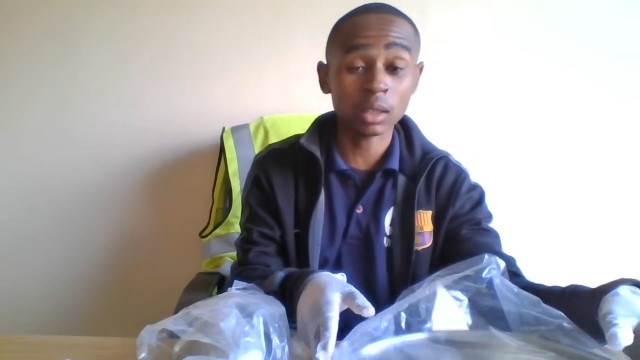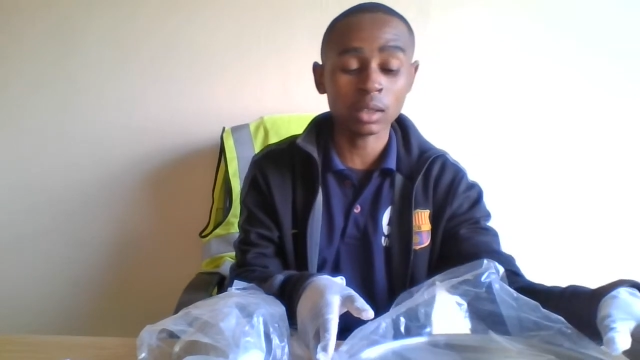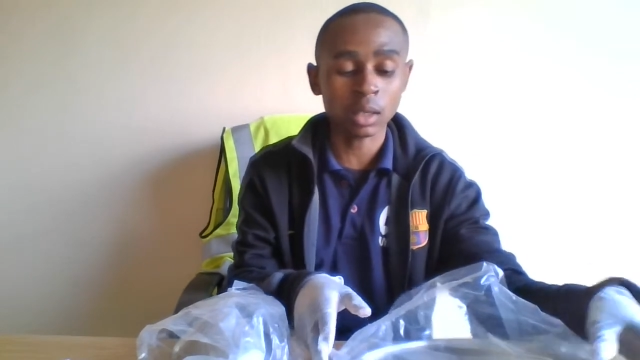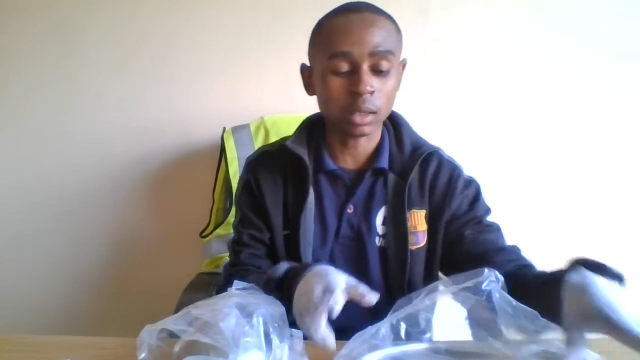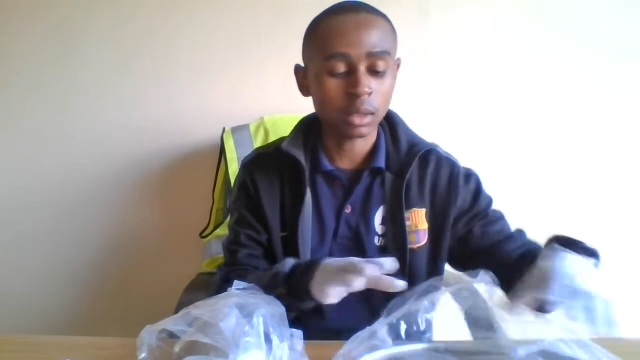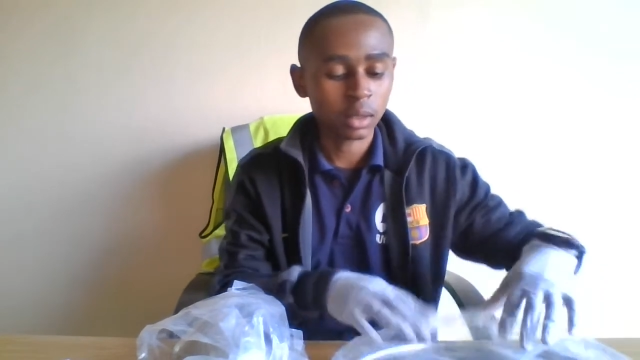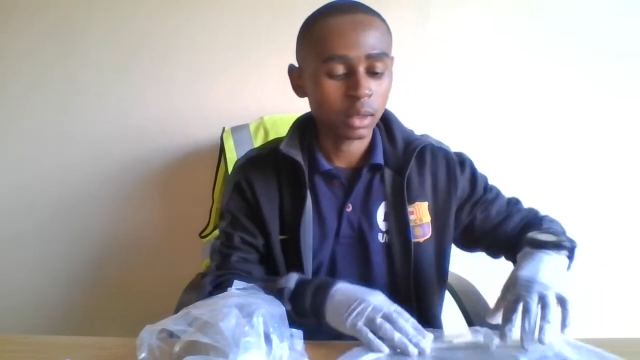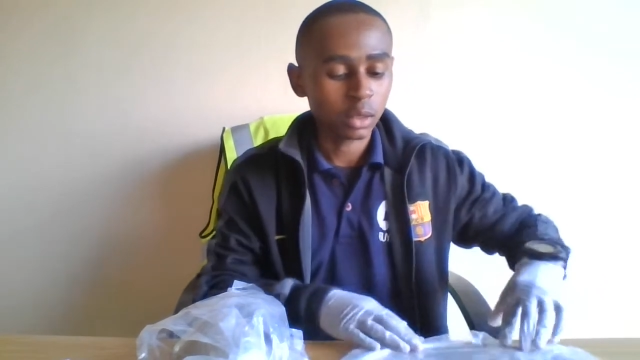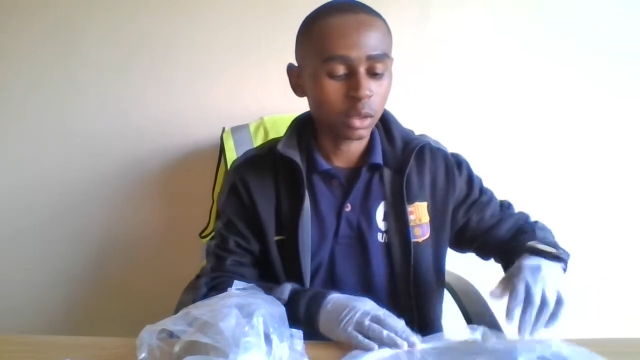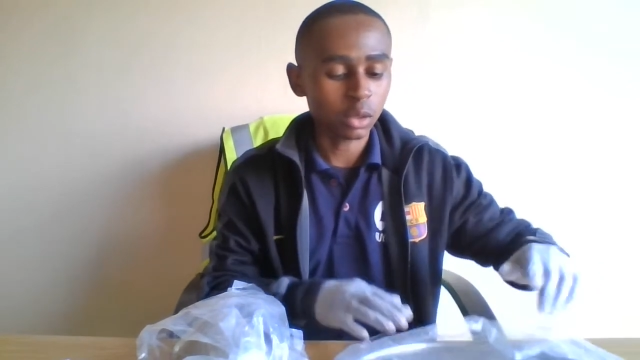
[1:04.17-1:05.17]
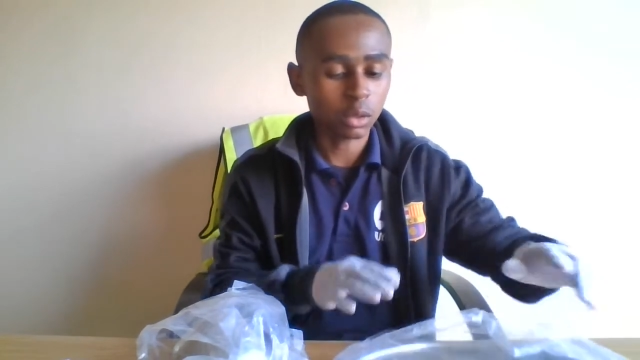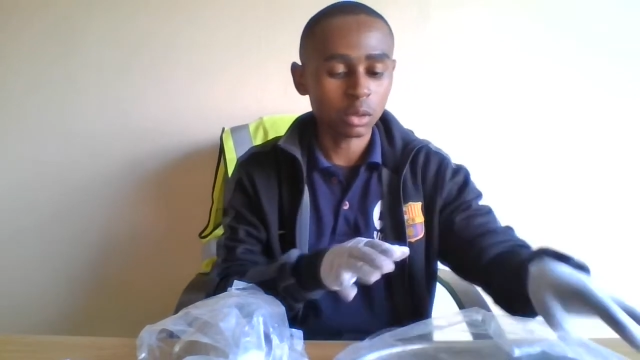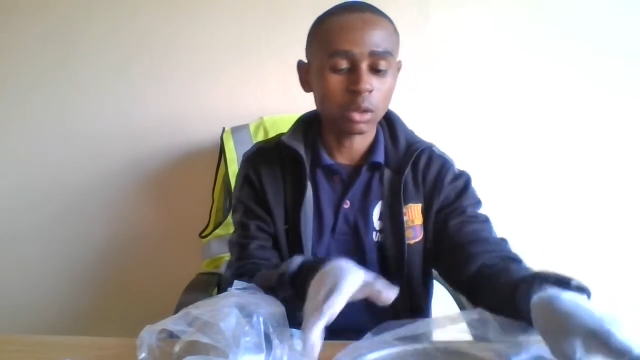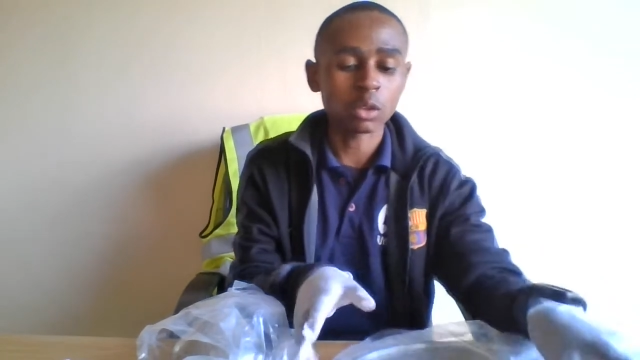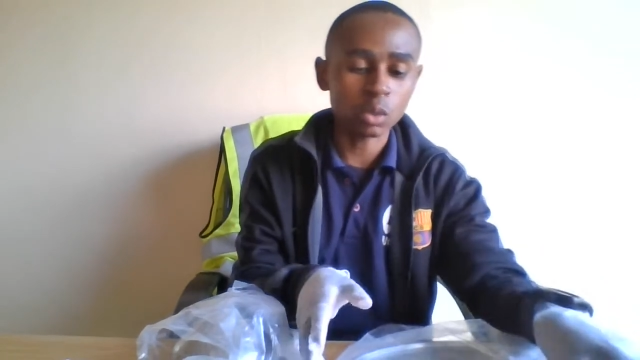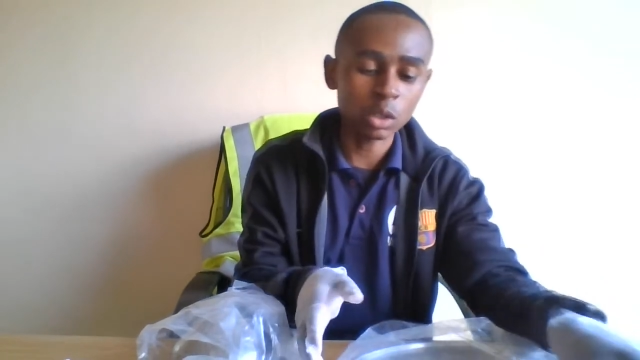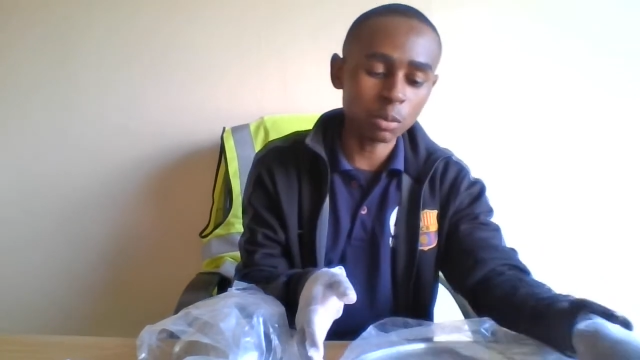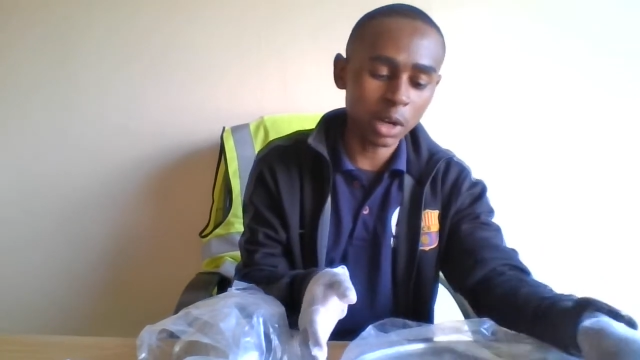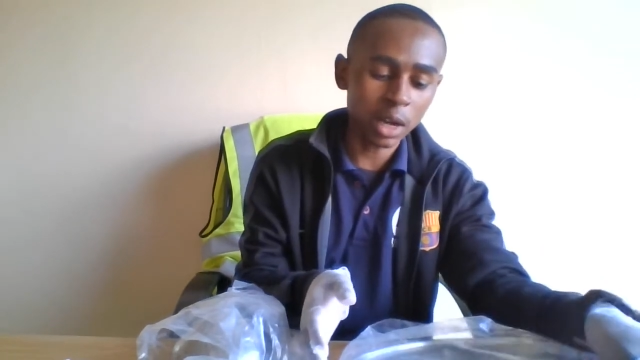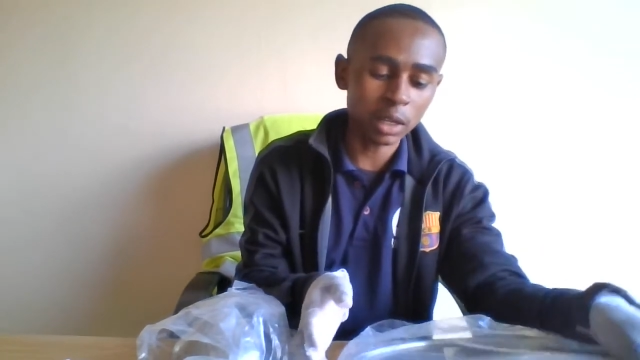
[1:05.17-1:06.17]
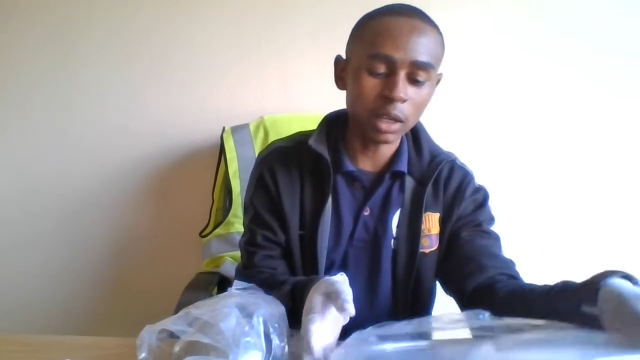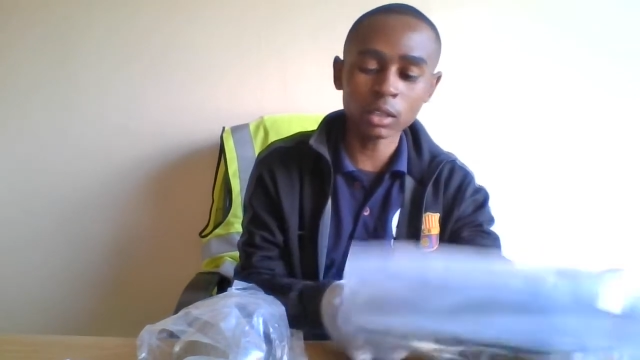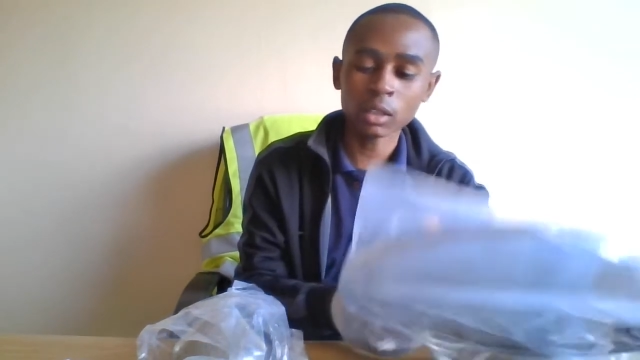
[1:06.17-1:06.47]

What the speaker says: stand. So, because when you're buying it,